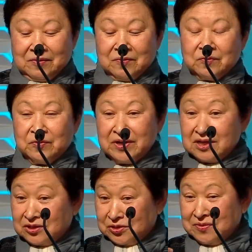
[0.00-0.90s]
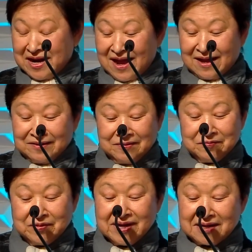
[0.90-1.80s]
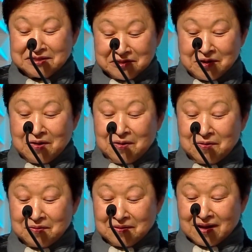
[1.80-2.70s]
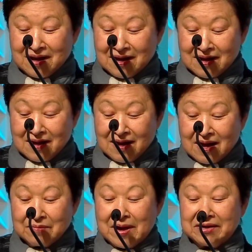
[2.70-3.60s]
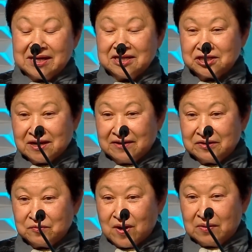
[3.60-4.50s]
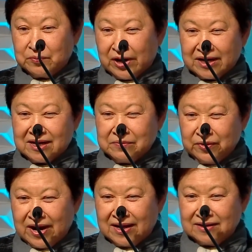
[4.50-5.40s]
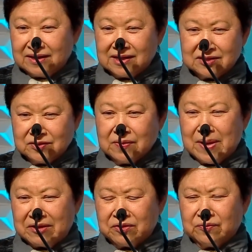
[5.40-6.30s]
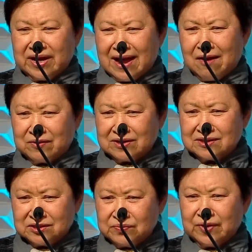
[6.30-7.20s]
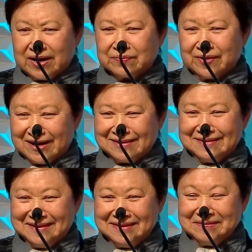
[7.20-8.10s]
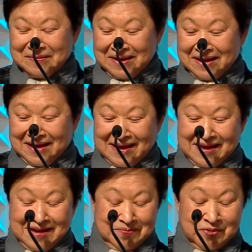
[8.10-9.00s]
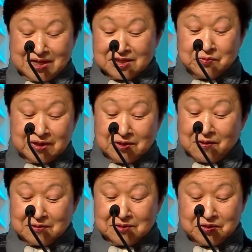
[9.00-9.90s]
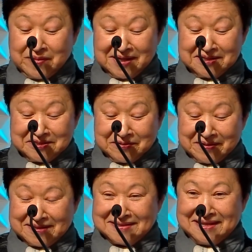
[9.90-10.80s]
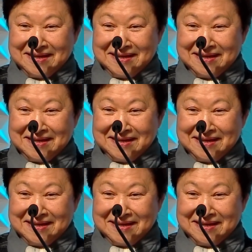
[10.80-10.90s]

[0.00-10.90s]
You and I, we got to know about each other while breaking bread, and it took about 3 hours to break bread because we told too many stories.